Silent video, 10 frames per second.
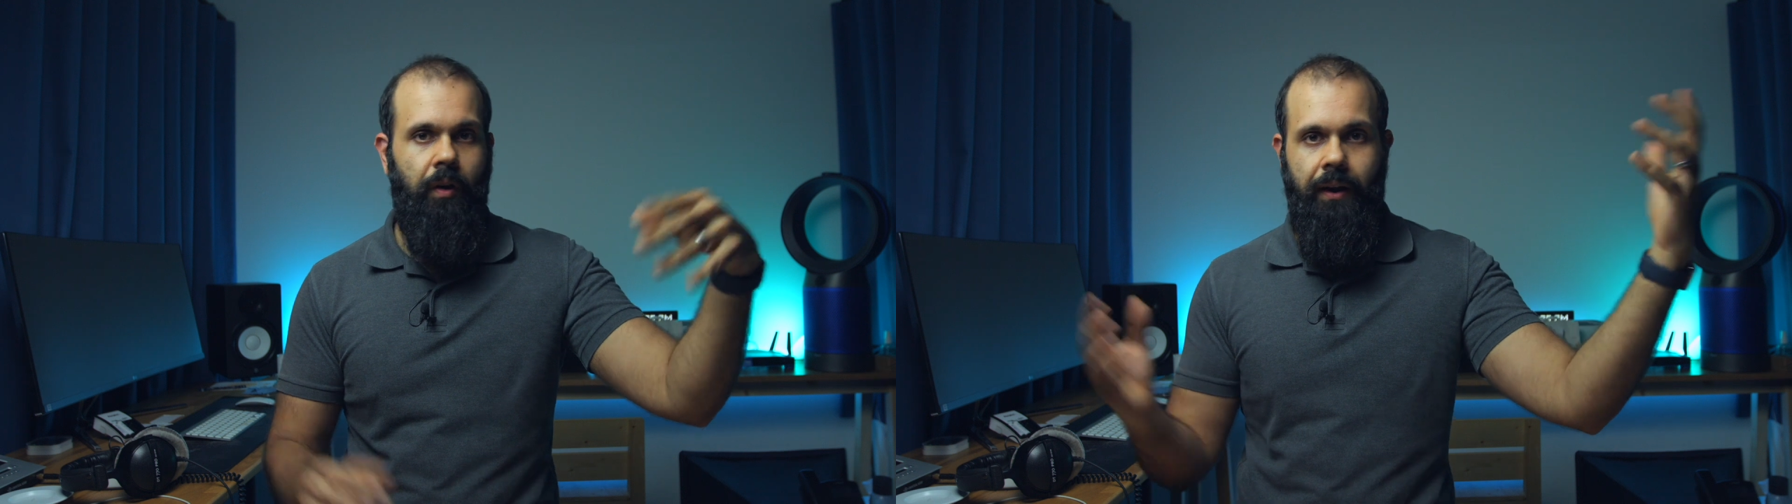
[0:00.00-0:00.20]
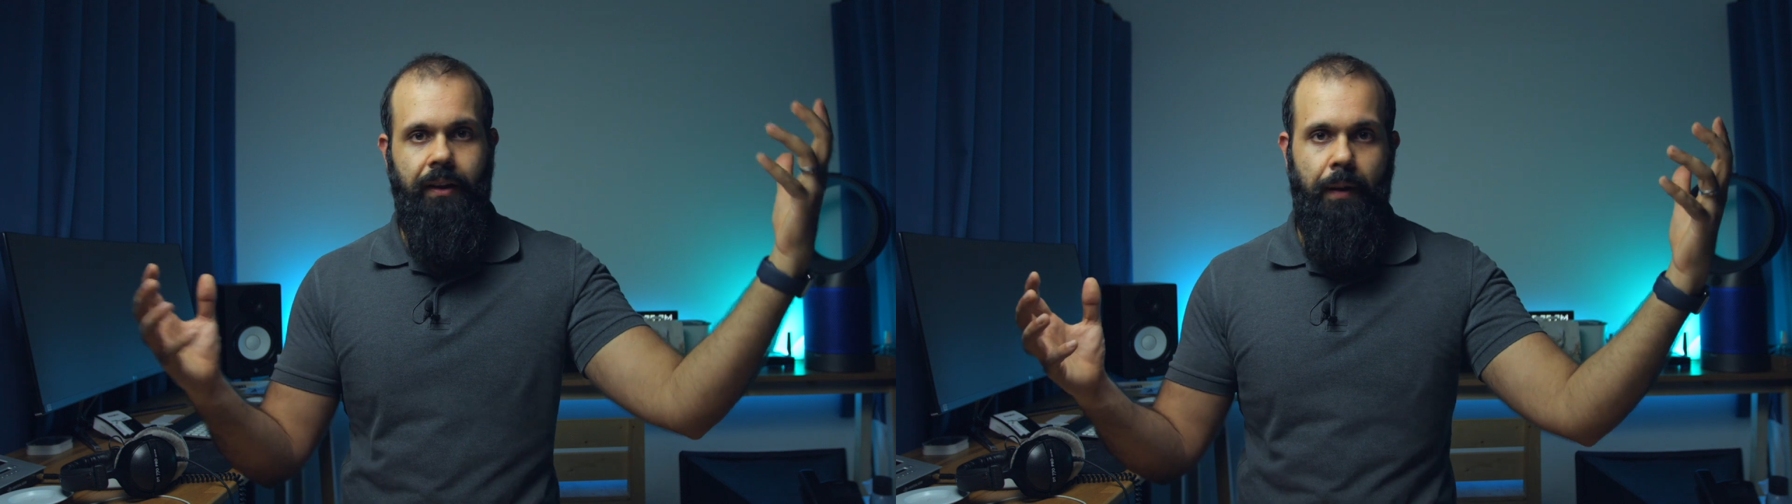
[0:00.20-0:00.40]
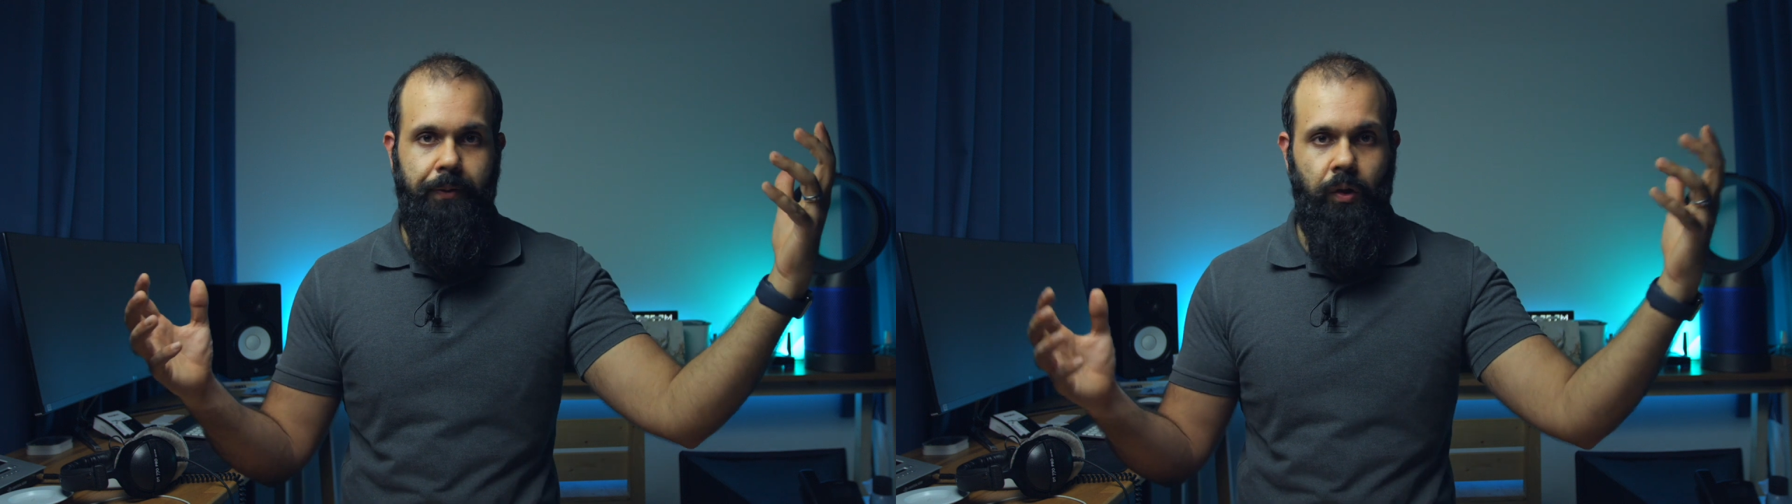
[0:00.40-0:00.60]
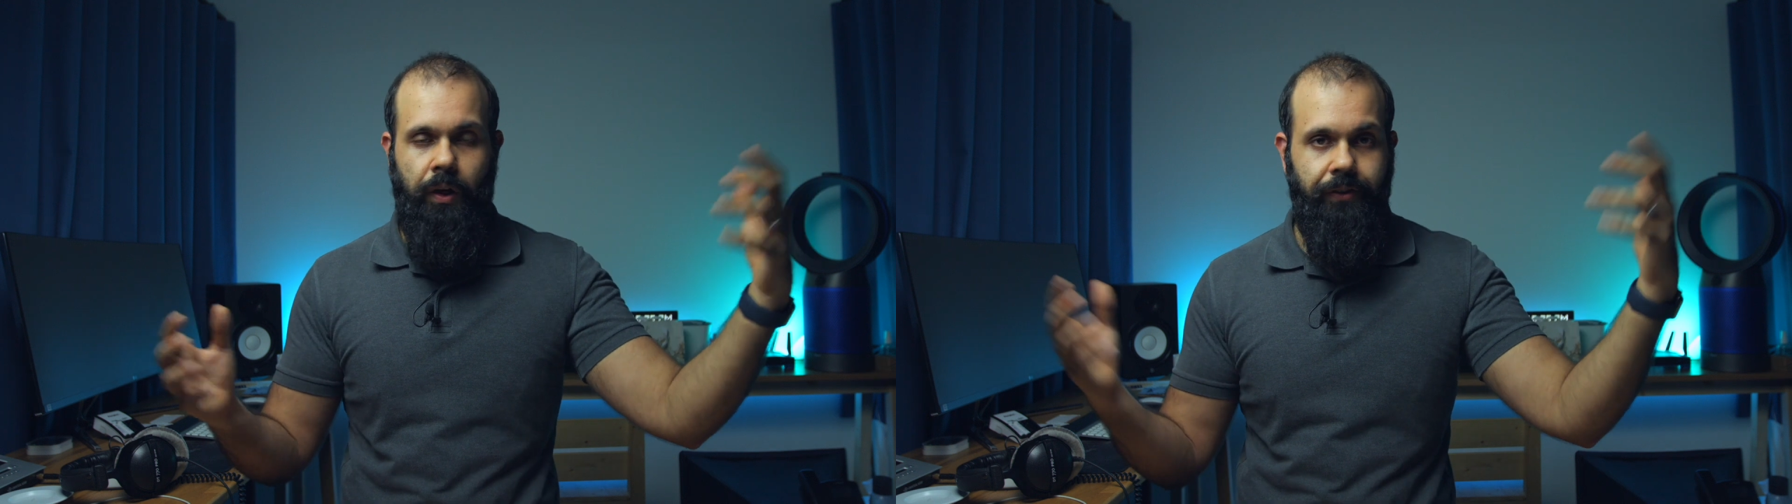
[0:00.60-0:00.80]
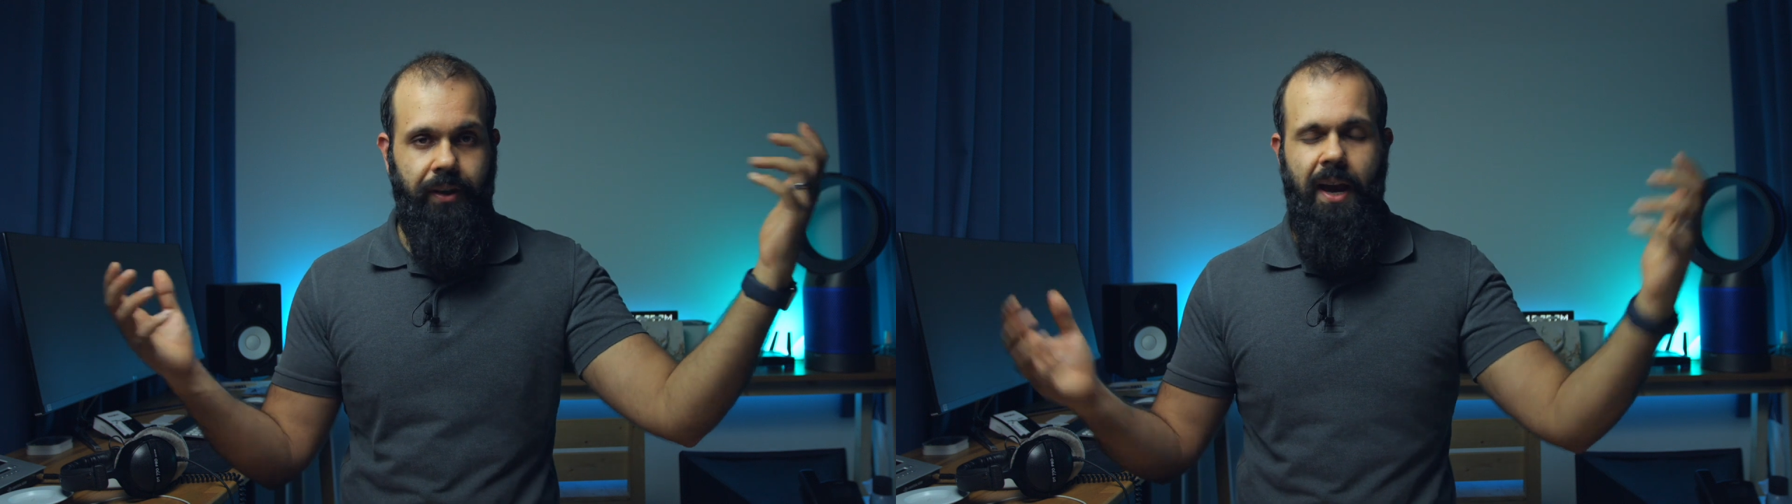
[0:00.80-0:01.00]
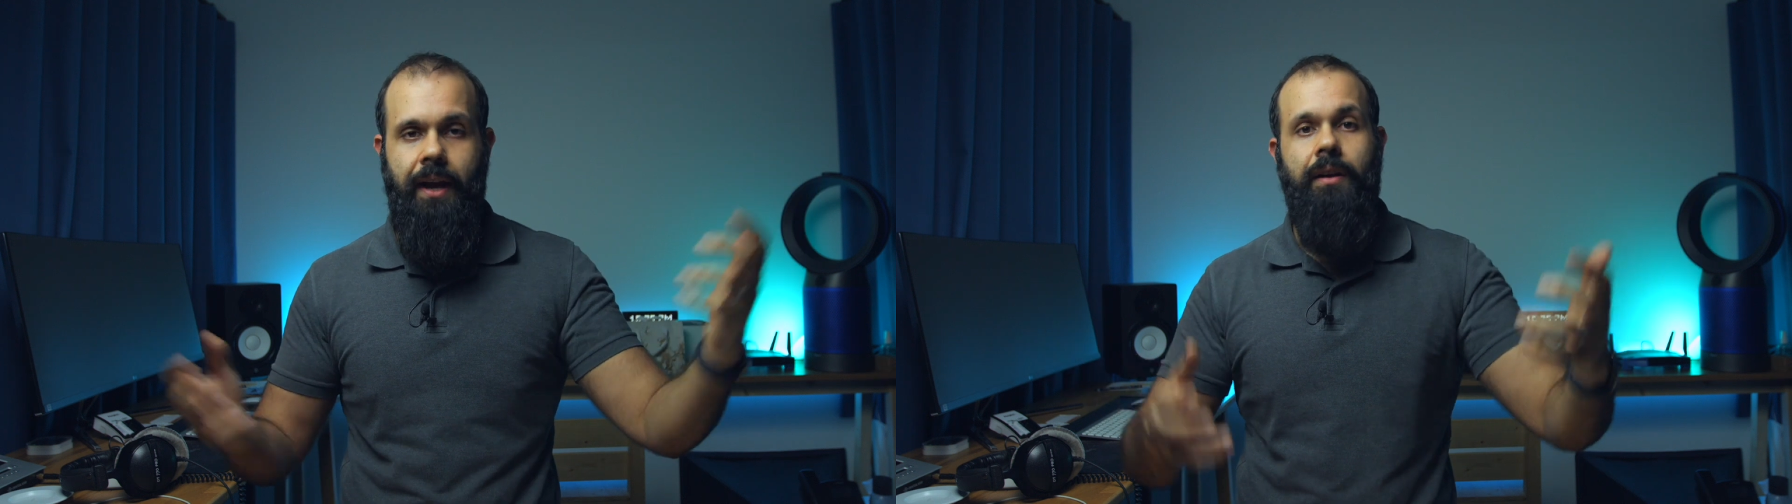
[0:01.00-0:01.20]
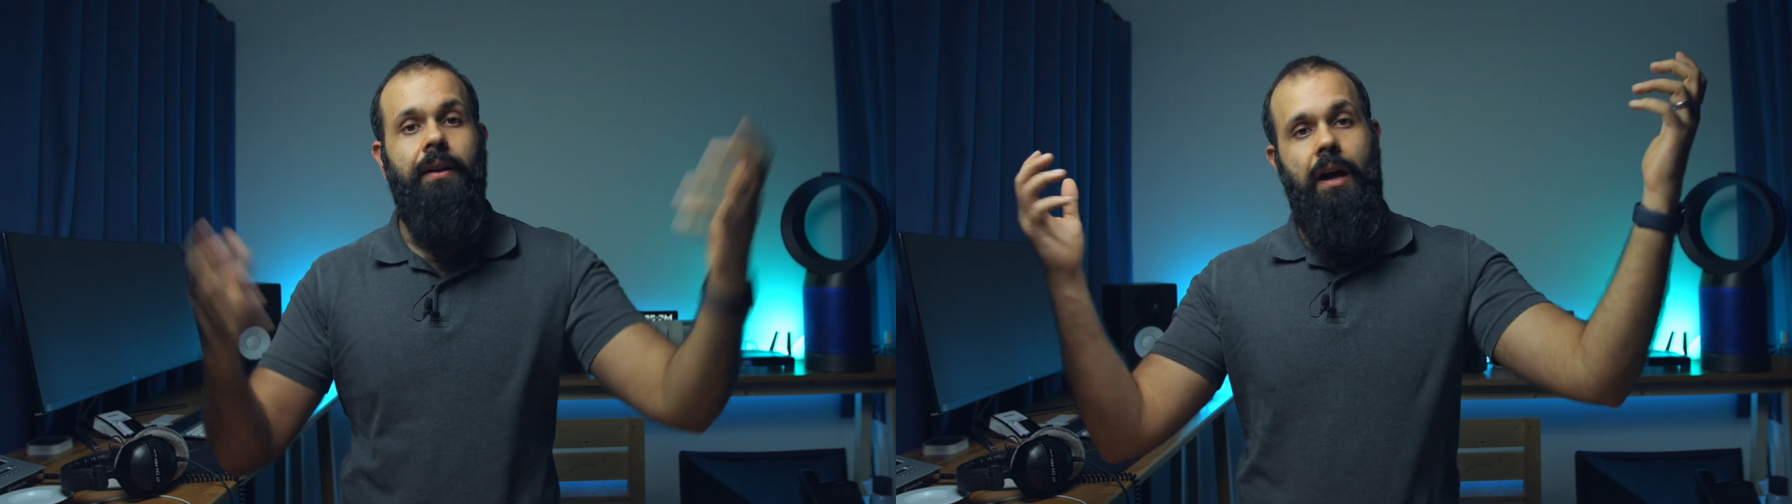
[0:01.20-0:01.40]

you know, in the episode I'll say, hey,